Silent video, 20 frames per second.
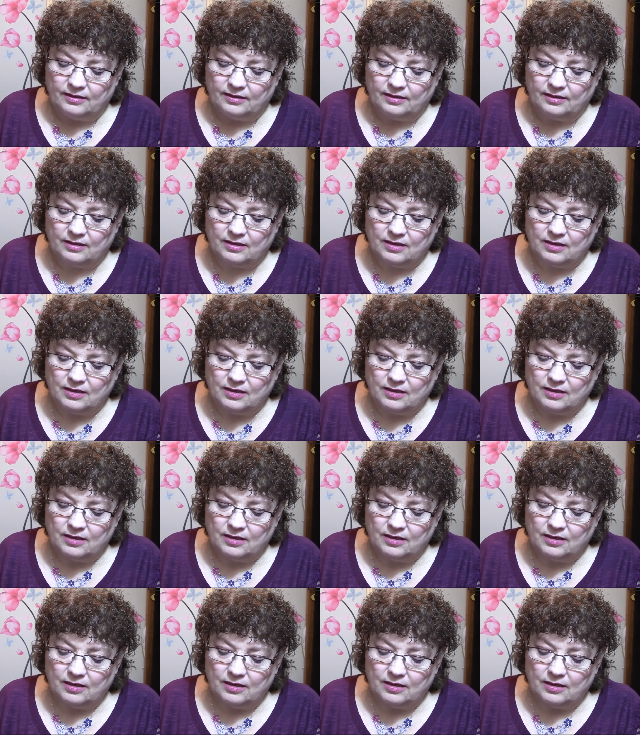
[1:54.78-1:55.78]

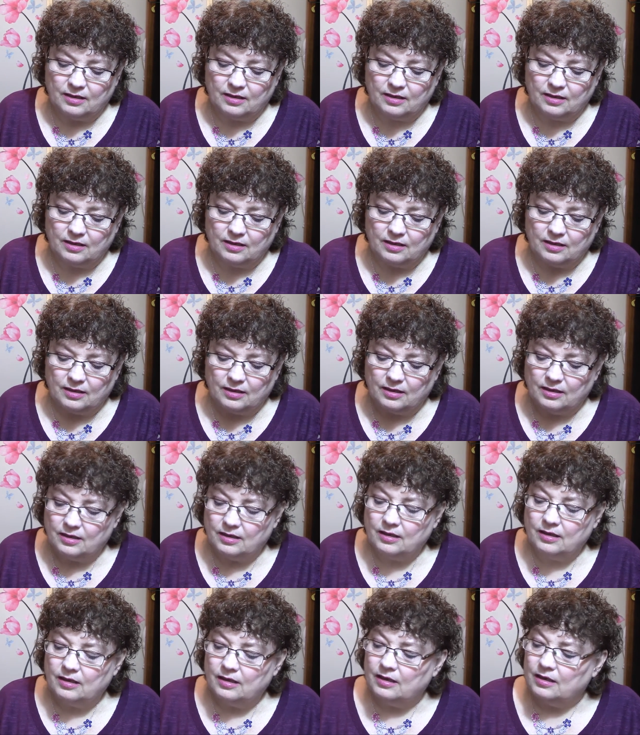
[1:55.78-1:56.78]

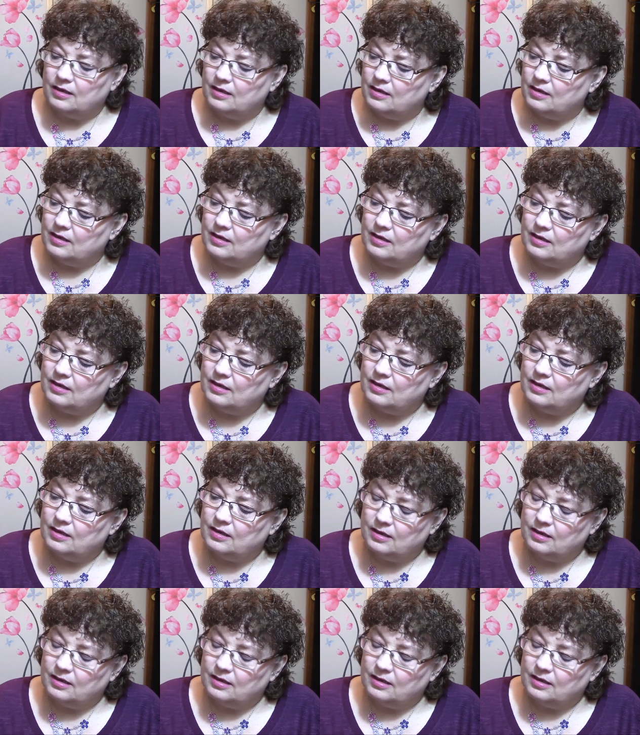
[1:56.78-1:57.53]
(no one is talking)